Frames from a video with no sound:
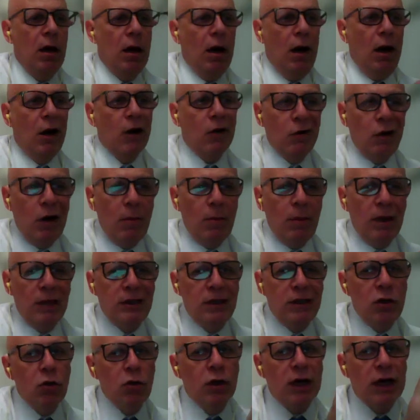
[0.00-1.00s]

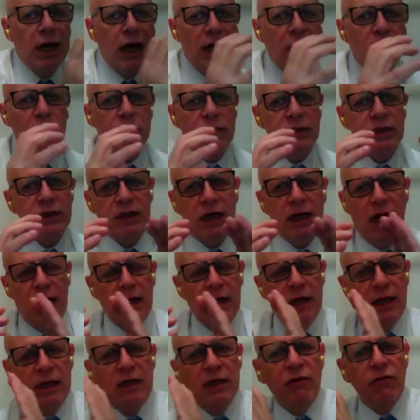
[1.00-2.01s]
agreement, you cannot
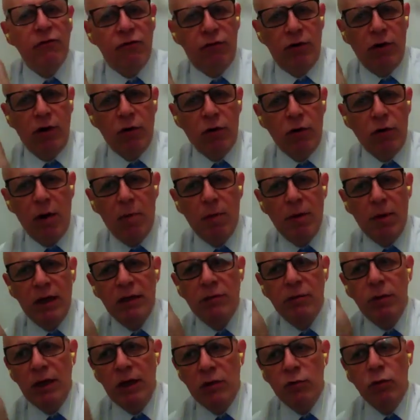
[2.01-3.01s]
sign a different
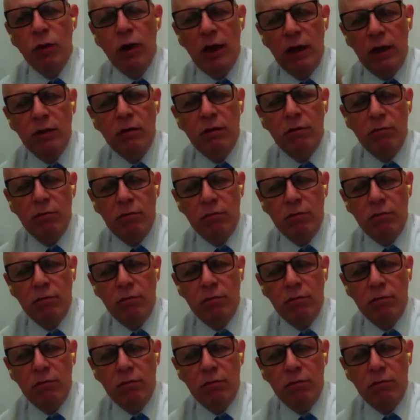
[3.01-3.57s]
agreement between.